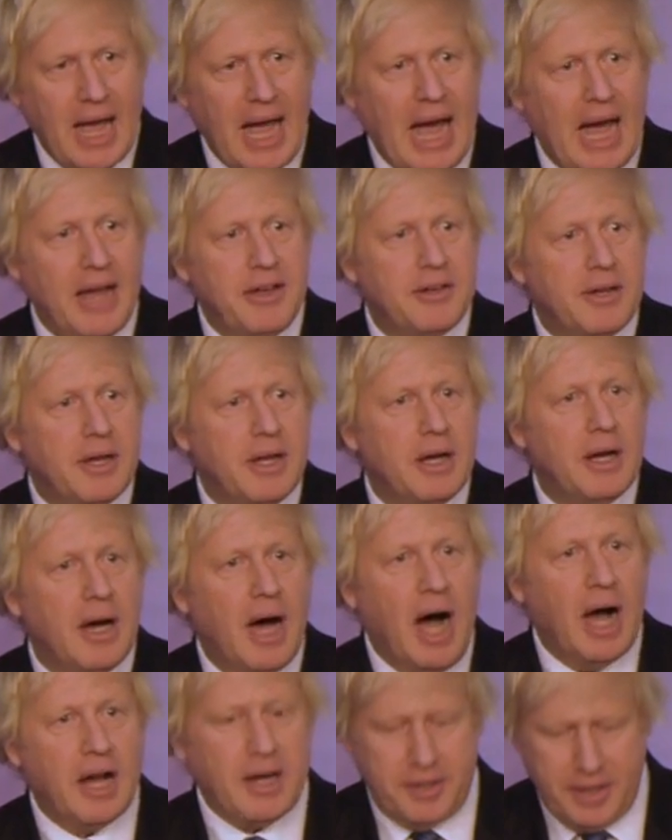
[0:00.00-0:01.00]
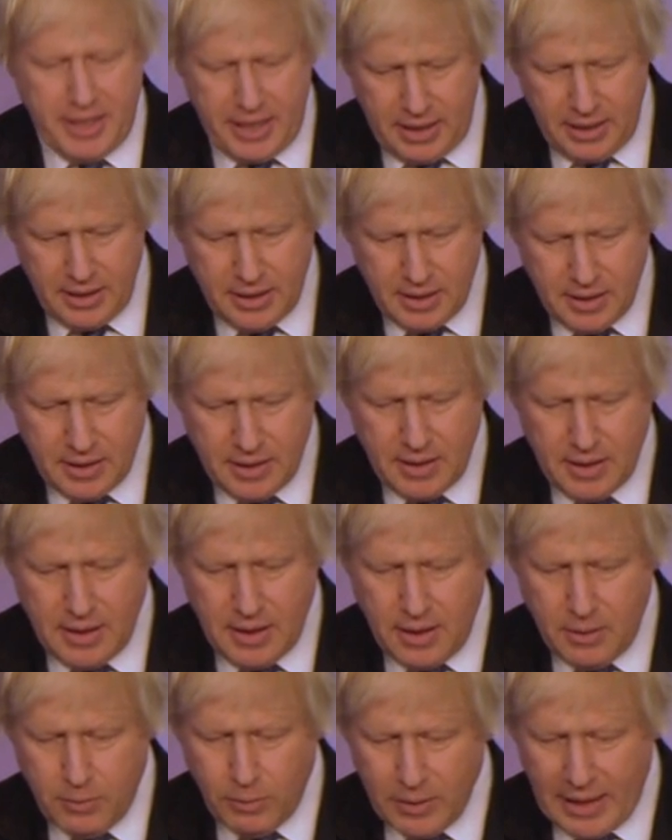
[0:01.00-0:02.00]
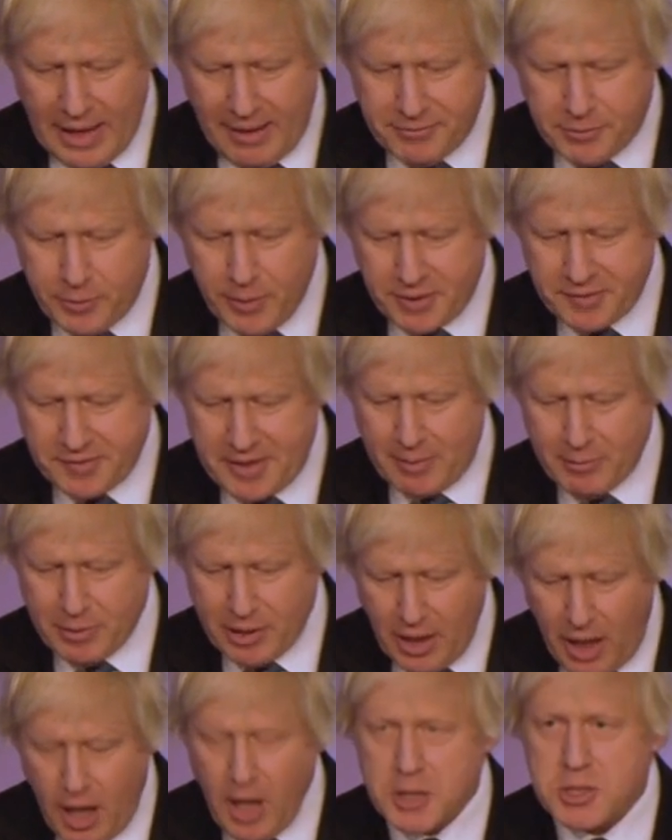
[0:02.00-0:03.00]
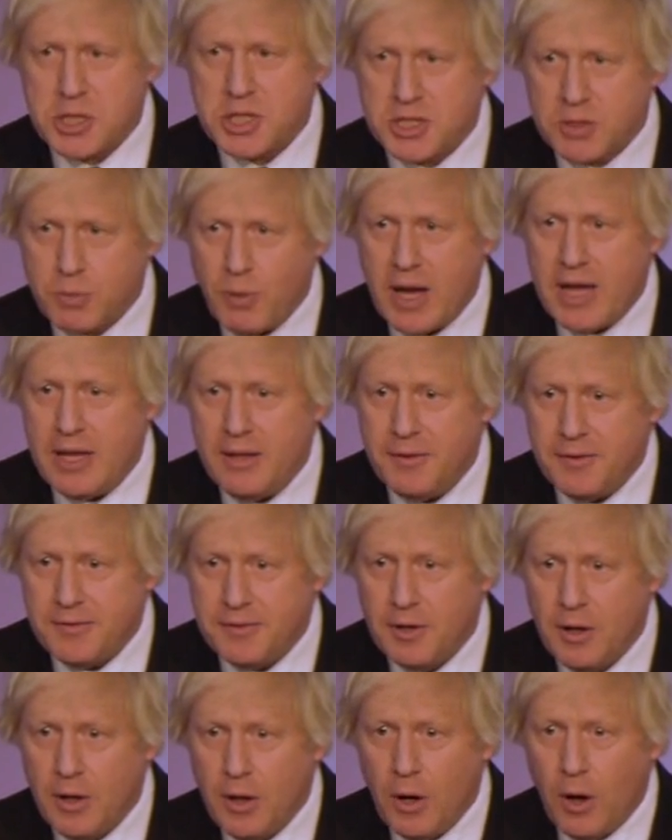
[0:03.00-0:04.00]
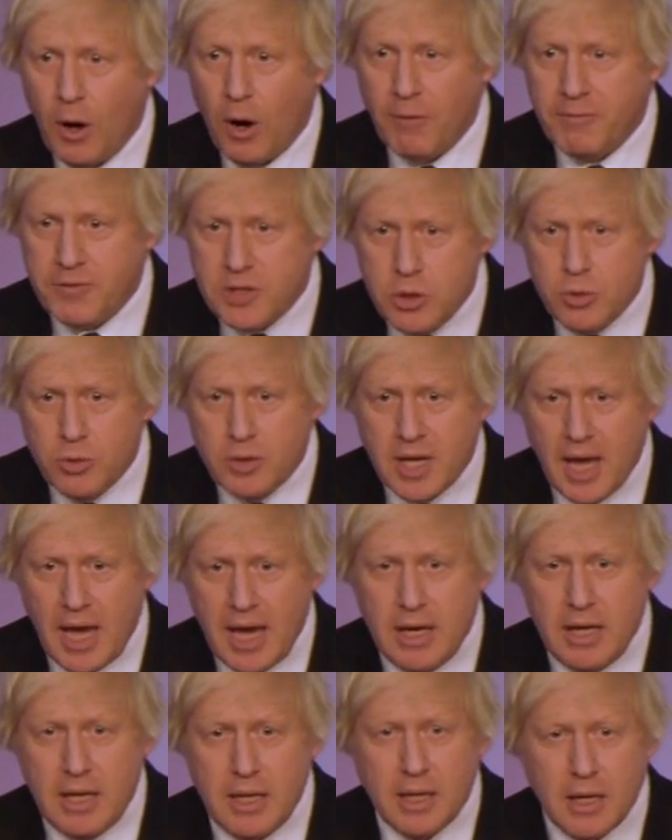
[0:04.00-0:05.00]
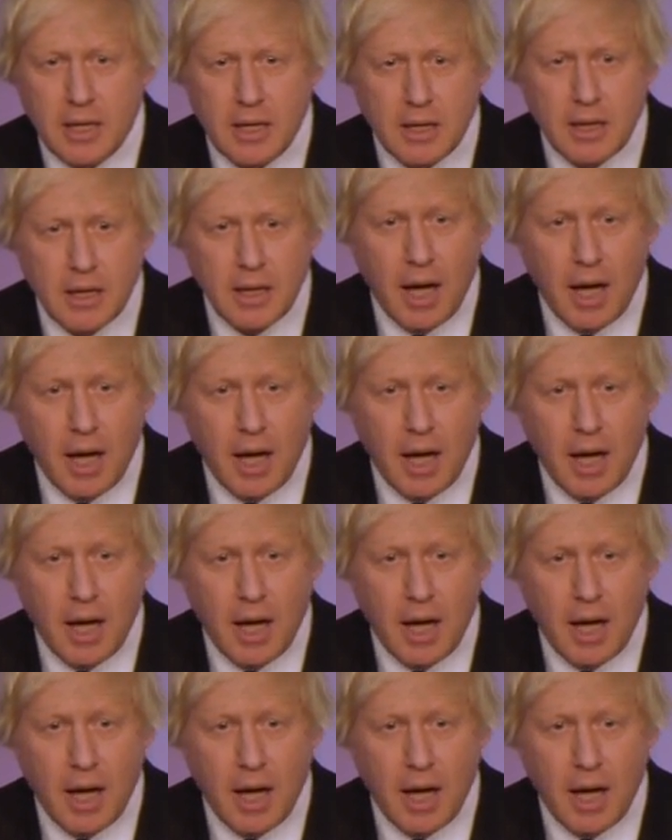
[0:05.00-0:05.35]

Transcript: and UKNI will have to accept large swathes of UK,